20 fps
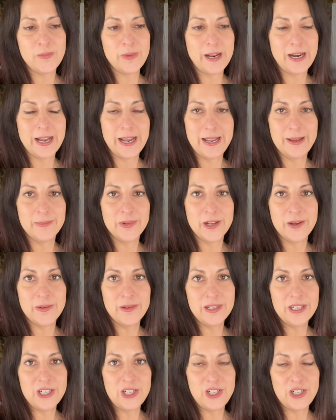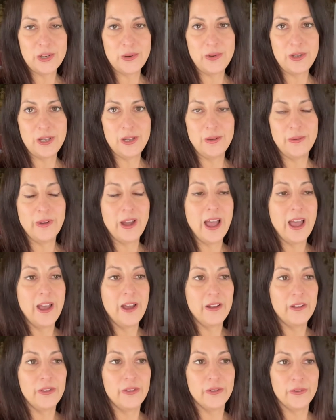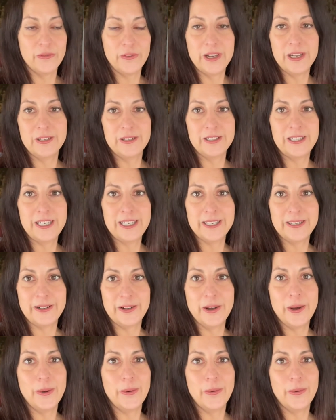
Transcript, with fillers: and I am going to show you the real deal,